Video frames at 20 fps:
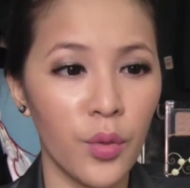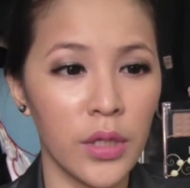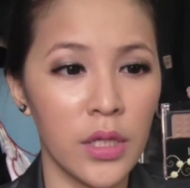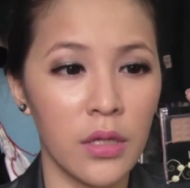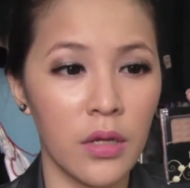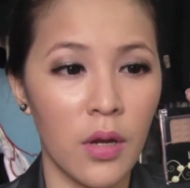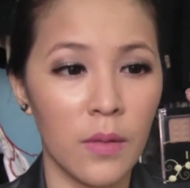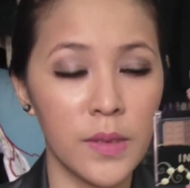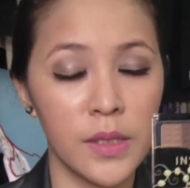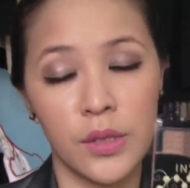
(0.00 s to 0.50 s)
when
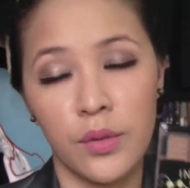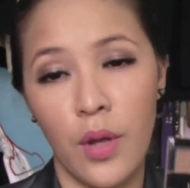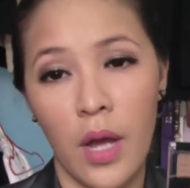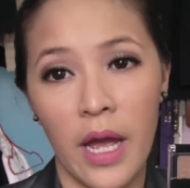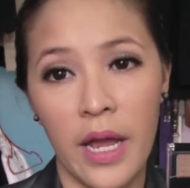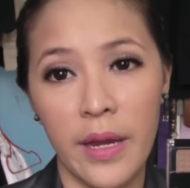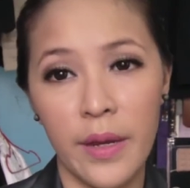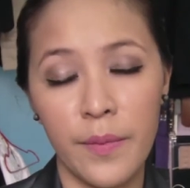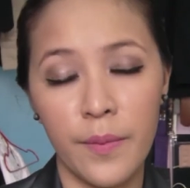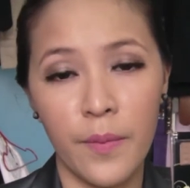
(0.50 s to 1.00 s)
it comes to
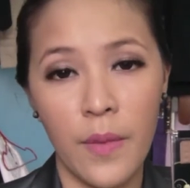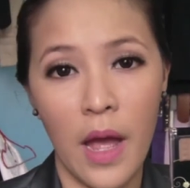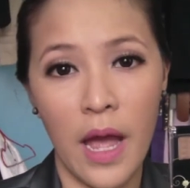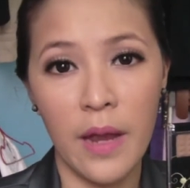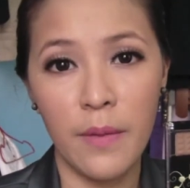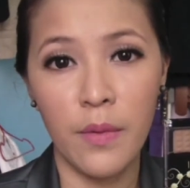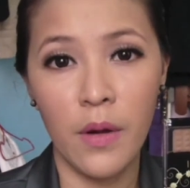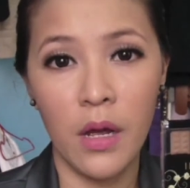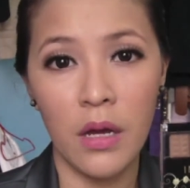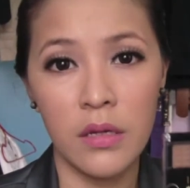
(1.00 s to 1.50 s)

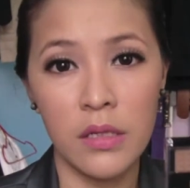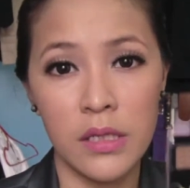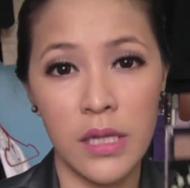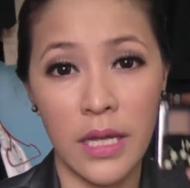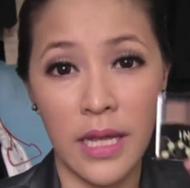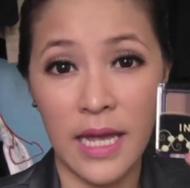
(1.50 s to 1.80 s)
eyebrows,